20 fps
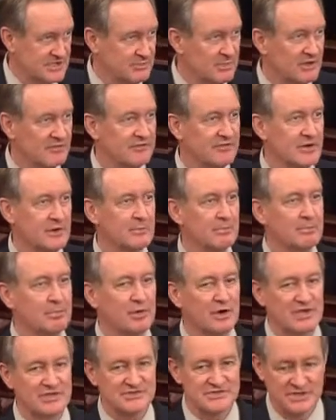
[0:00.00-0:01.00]
but from
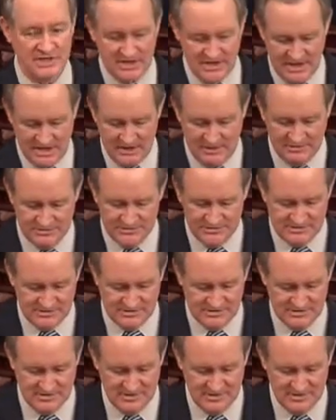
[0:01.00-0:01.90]
press accounts,